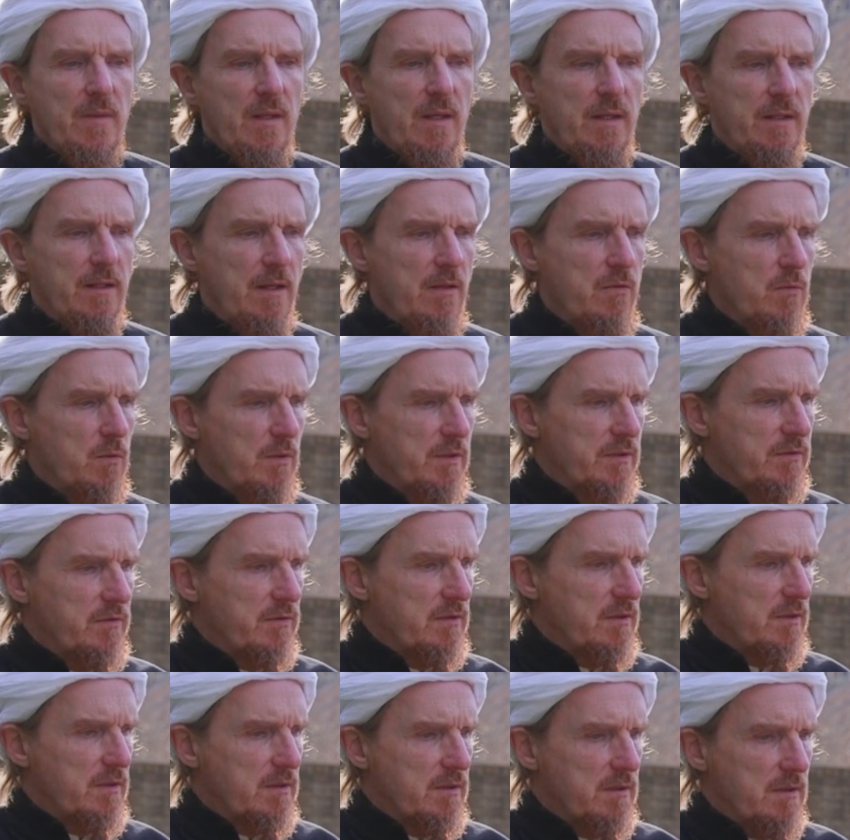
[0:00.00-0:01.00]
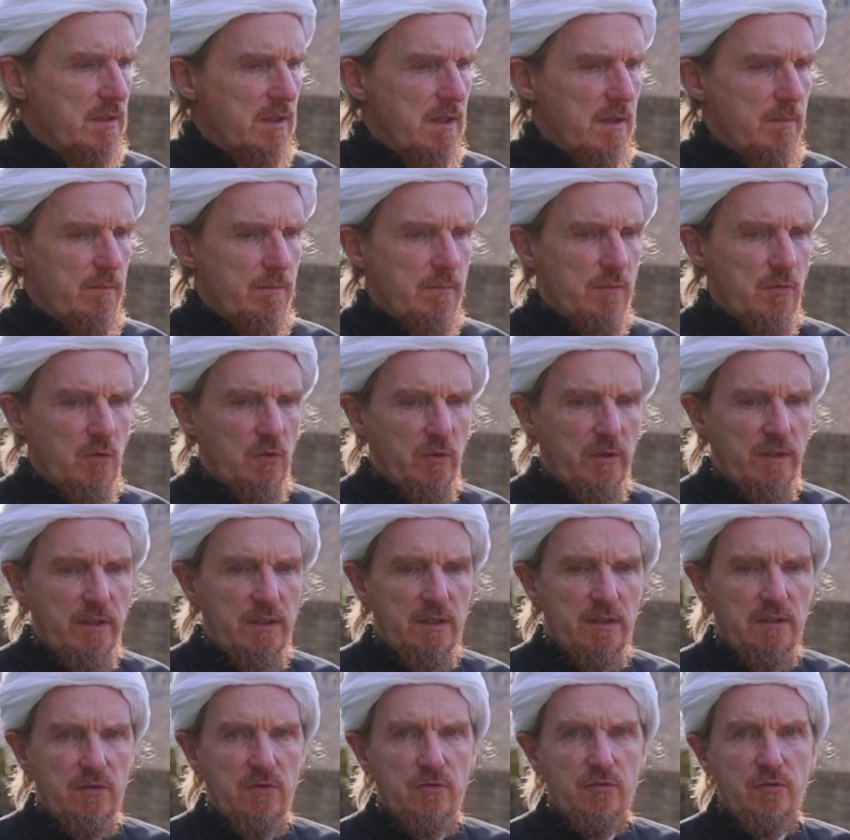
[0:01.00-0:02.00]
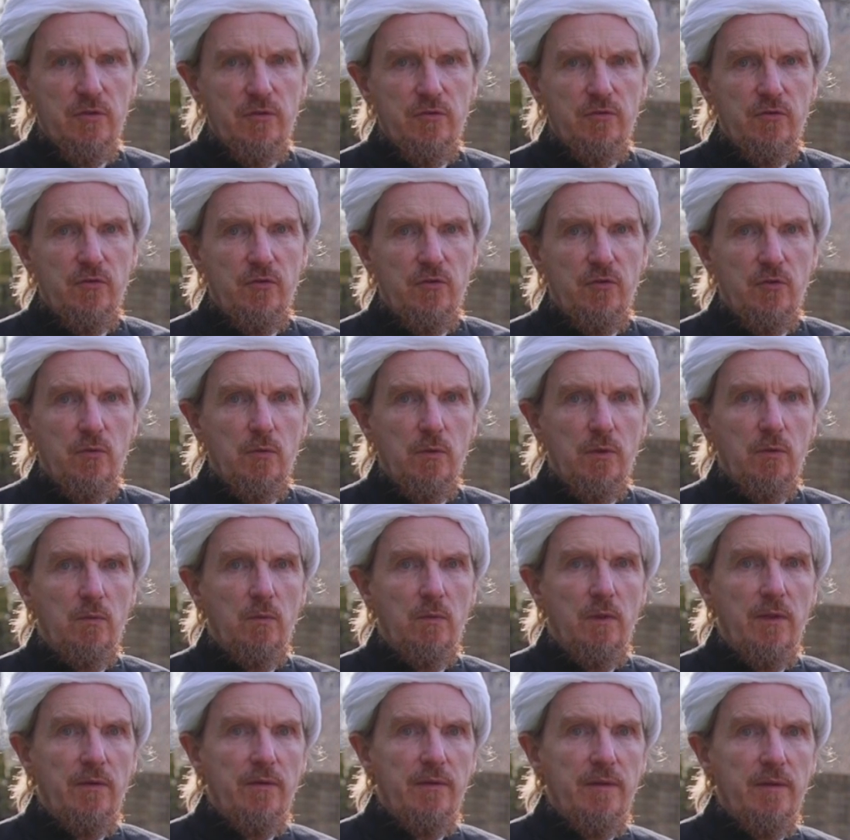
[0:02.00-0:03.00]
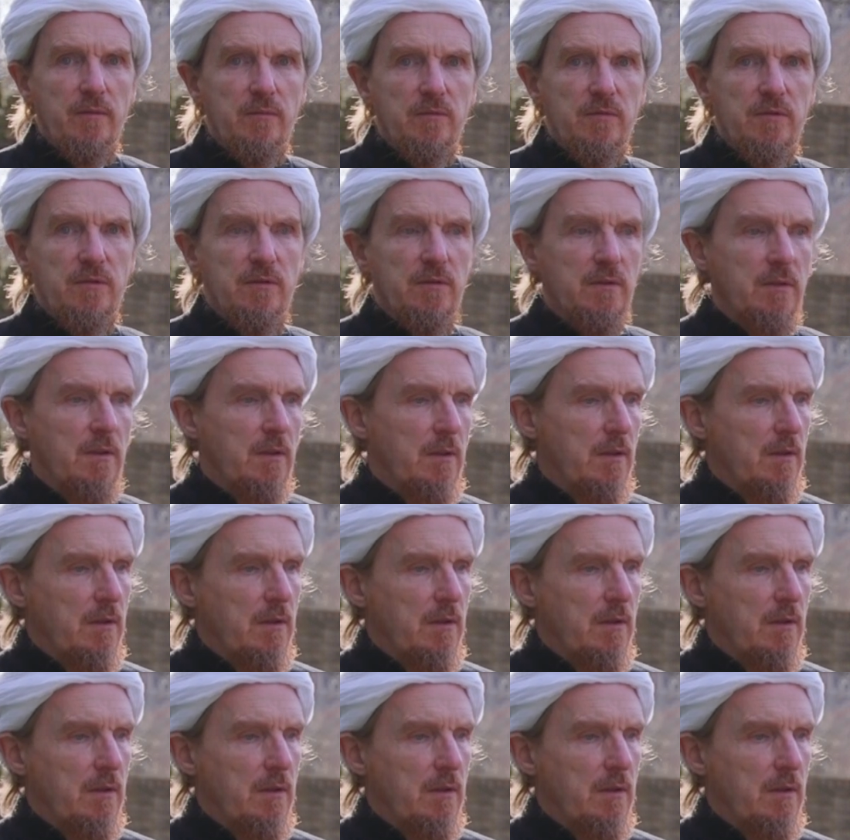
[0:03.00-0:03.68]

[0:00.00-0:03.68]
In other words, keep your kids just as you wouldn't want them to